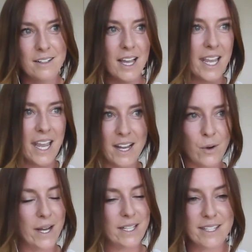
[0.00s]
again,
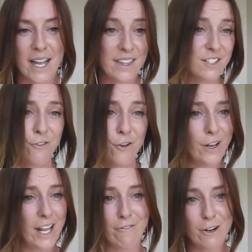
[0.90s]
Queenstown, there's
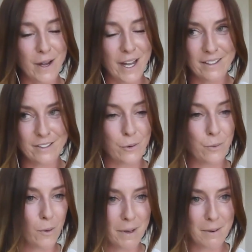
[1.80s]
vert everywhere. So
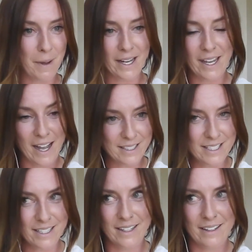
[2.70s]
what better backyard
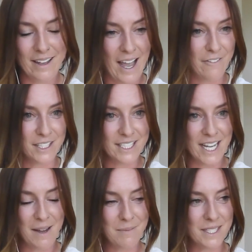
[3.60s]
to have an
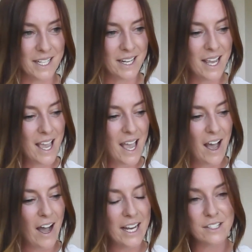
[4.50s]
attempt? And
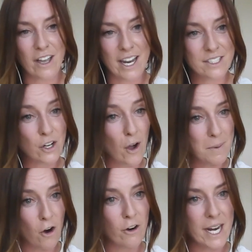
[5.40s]
I decided to go up
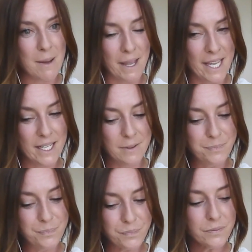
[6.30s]
Coronet Peak,
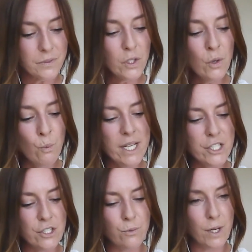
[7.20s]

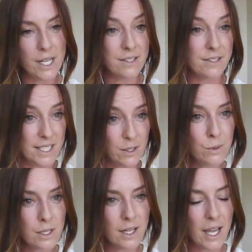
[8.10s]
which is
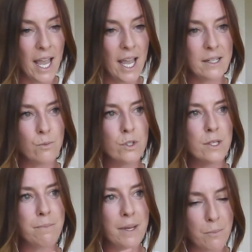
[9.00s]
sealed and was
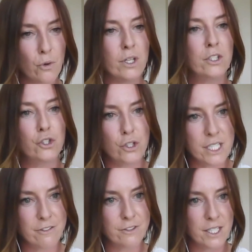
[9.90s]
a bit more
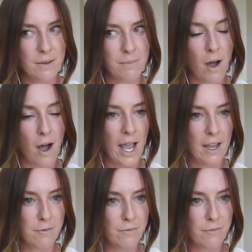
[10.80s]
conducive to my